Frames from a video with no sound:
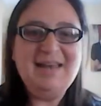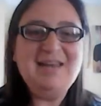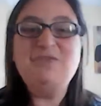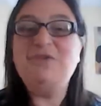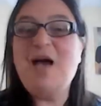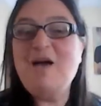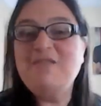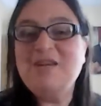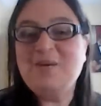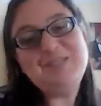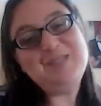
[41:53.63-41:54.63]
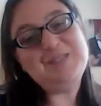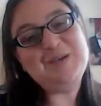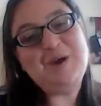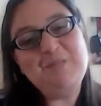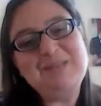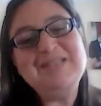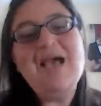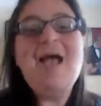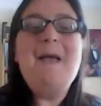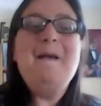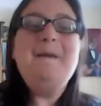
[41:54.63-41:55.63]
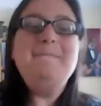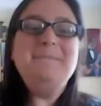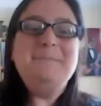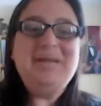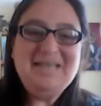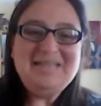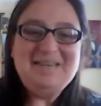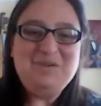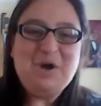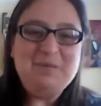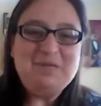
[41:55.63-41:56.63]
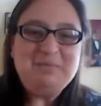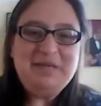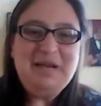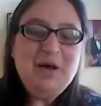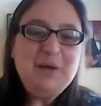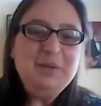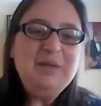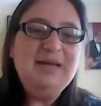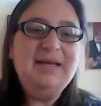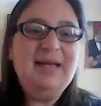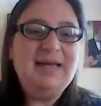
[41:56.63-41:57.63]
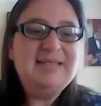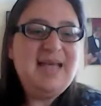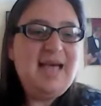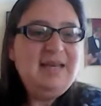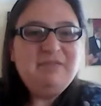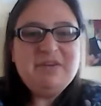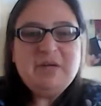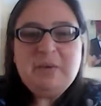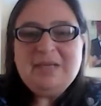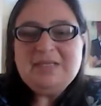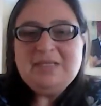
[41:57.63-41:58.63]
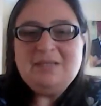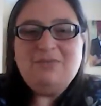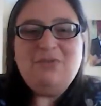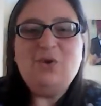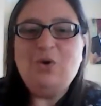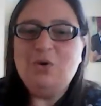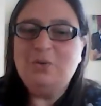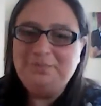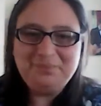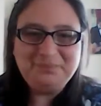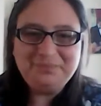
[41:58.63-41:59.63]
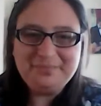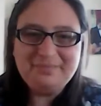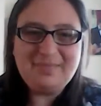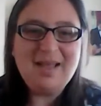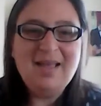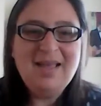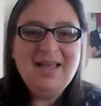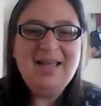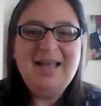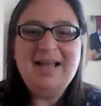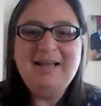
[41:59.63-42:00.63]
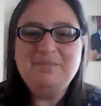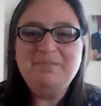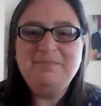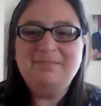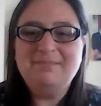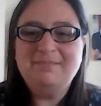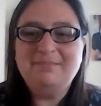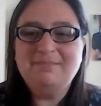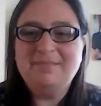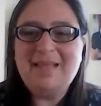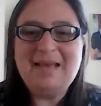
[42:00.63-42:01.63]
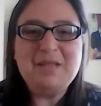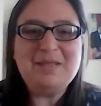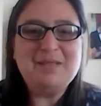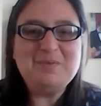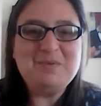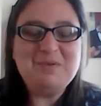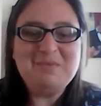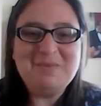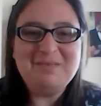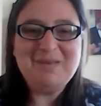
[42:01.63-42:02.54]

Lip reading: If you have any questions or comments, please leave your comments below, and any requests for anything that you